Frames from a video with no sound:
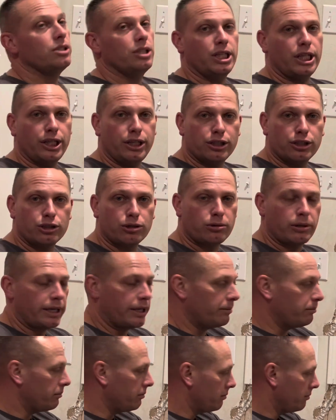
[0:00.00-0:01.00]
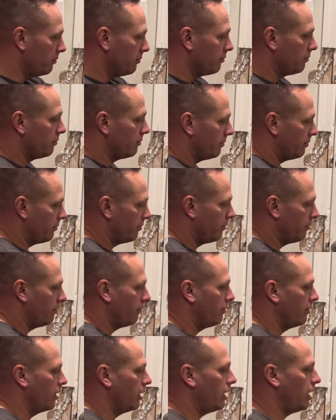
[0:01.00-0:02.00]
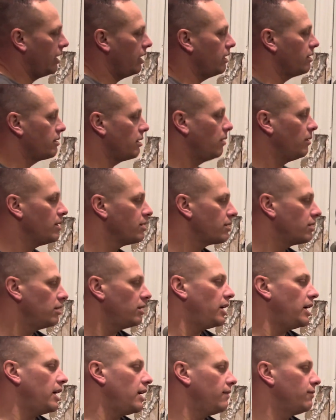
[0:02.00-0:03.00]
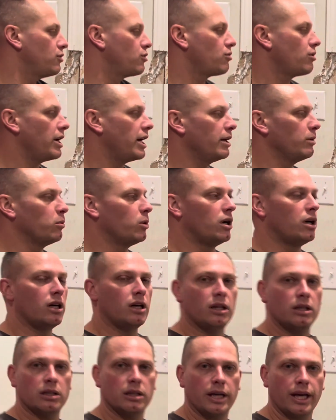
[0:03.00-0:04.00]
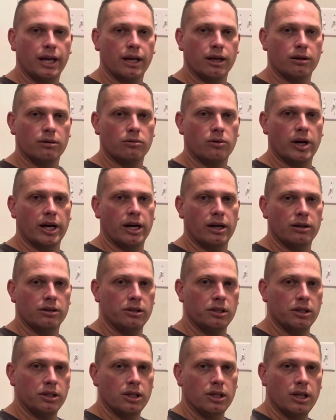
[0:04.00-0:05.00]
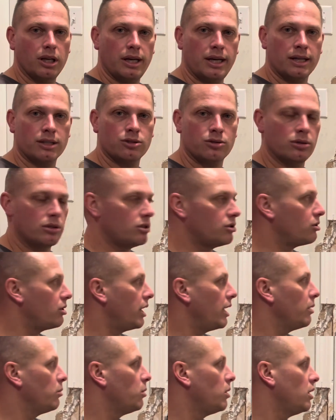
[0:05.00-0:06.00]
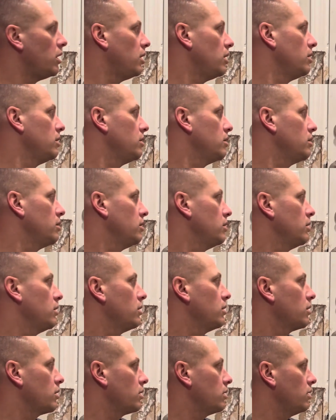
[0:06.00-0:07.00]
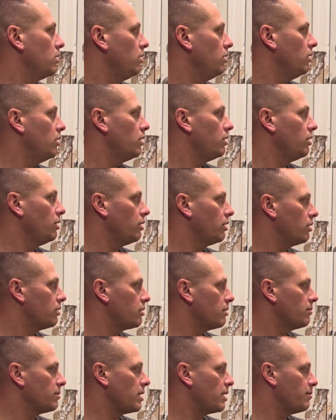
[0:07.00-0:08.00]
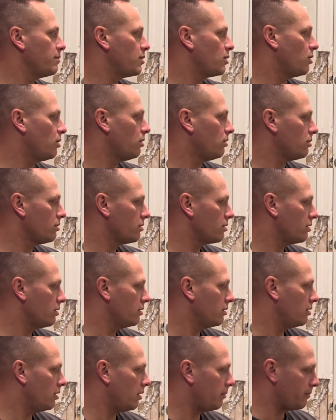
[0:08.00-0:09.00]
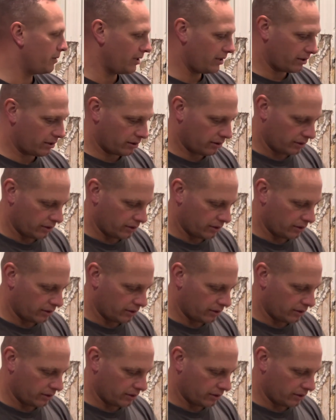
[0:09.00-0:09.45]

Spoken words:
need your trim, and it's always good to have drywall hanging around, extra drywall. You know, you sometimes holes appear.